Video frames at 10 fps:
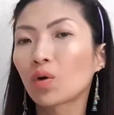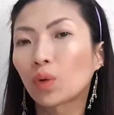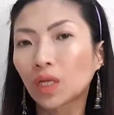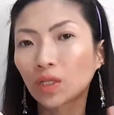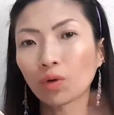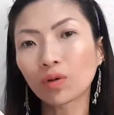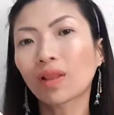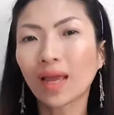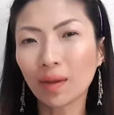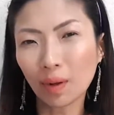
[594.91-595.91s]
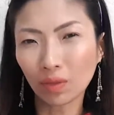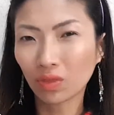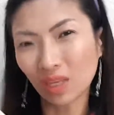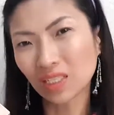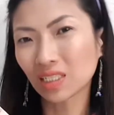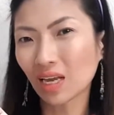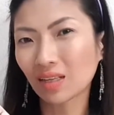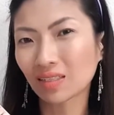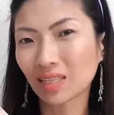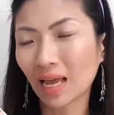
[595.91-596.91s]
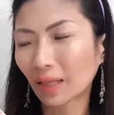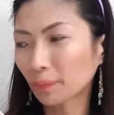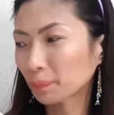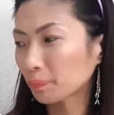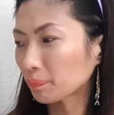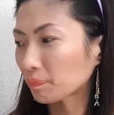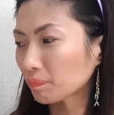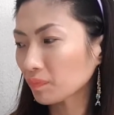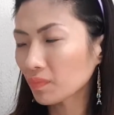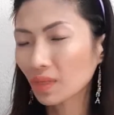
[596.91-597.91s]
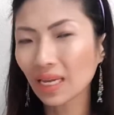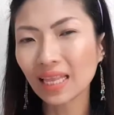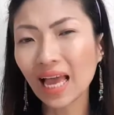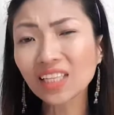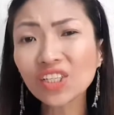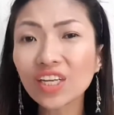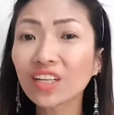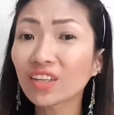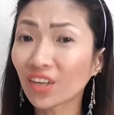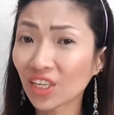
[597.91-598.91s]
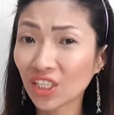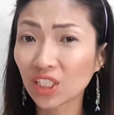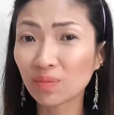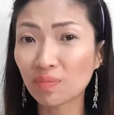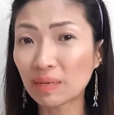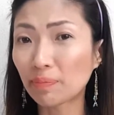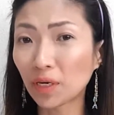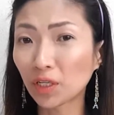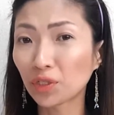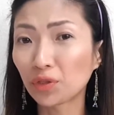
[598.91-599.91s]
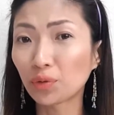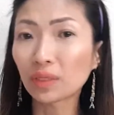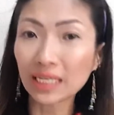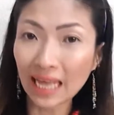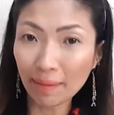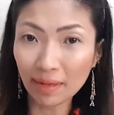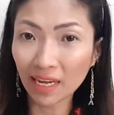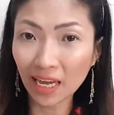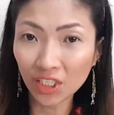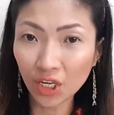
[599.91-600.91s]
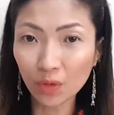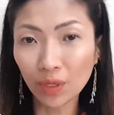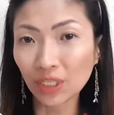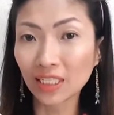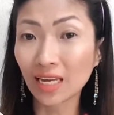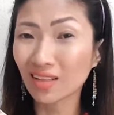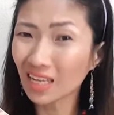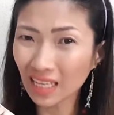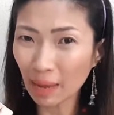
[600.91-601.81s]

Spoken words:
What I don't like about this set is that It actually encourages people to do neat application. When you say neat